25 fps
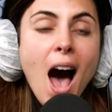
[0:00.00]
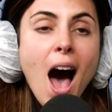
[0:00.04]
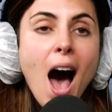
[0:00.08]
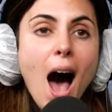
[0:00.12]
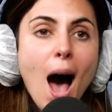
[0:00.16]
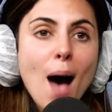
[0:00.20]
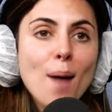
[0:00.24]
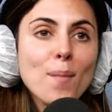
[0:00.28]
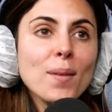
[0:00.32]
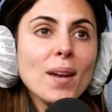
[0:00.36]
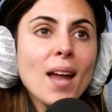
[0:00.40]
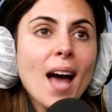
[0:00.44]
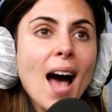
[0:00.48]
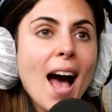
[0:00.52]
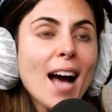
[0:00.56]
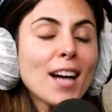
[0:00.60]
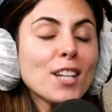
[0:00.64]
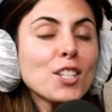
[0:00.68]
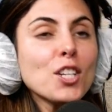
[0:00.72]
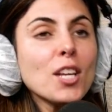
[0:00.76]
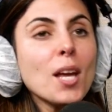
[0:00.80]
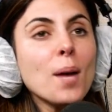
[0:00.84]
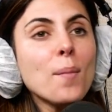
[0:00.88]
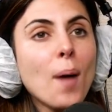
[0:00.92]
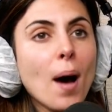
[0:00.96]

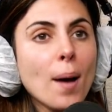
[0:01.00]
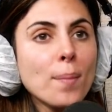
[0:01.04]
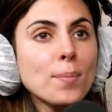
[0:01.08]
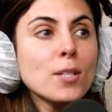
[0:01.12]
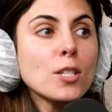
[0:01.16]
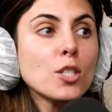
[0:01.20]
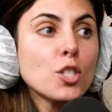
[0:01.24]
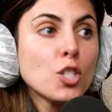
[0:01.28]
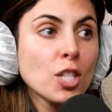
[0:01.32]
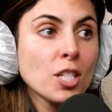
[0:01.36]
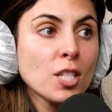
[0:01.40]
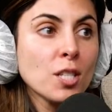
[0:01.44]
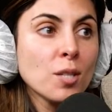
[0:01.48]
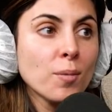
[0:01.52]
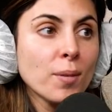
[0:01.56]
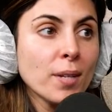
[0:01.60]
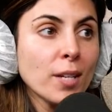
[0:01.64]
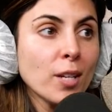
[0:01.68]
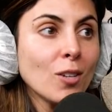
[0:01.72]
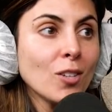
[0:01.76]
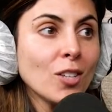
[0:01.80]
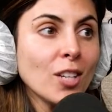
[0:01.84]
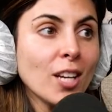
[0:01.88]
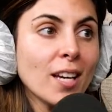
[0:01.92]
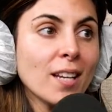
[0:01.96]
I'm up to just the
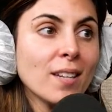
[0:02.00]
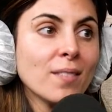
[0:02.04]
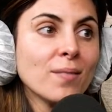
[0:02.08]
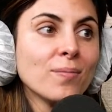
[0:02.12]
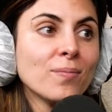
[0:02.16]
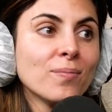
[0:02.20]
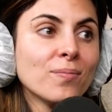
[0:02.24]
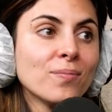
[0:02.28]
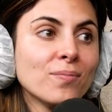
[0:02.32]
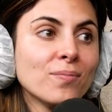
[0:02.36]
reunion.